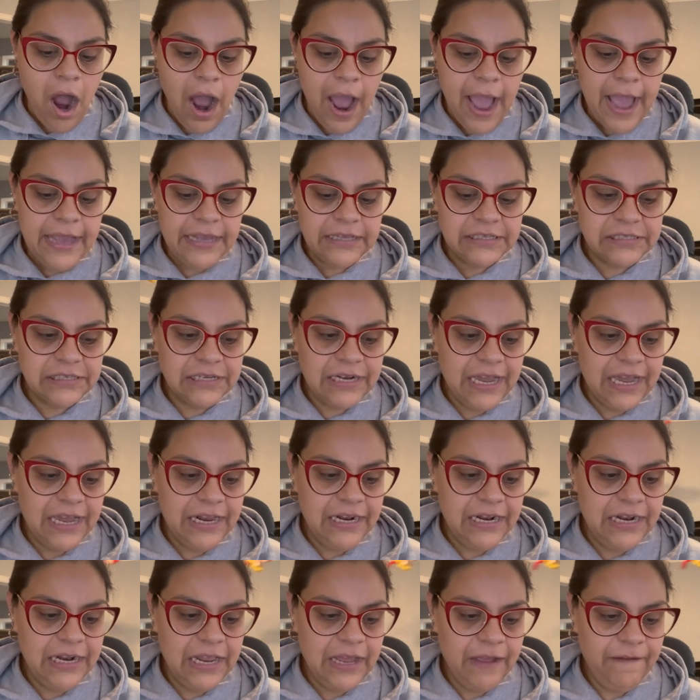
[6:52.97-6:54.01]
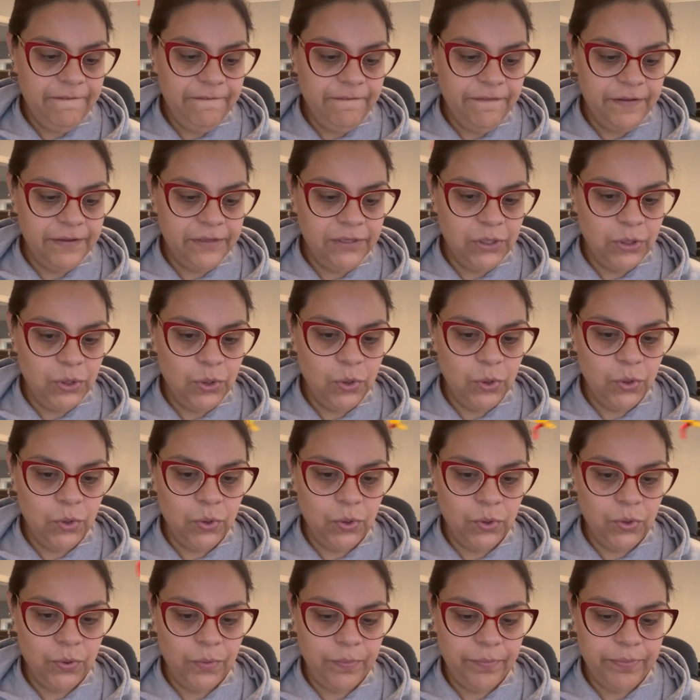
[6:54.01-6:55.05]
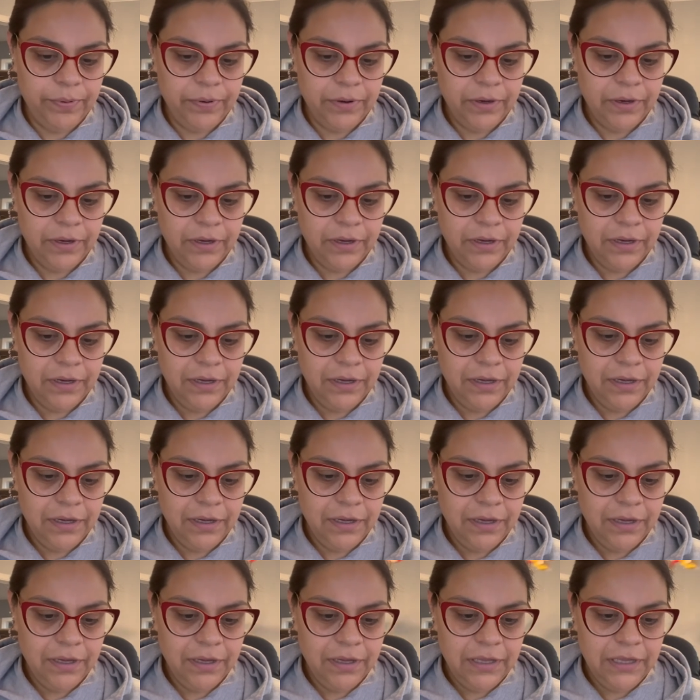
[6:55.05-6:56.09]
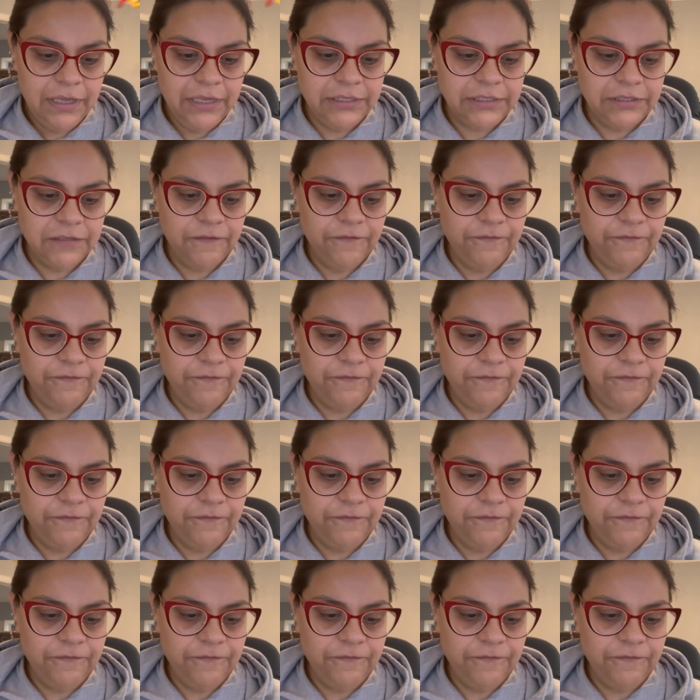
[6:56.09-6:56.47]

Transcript: it's not an envelope. It's a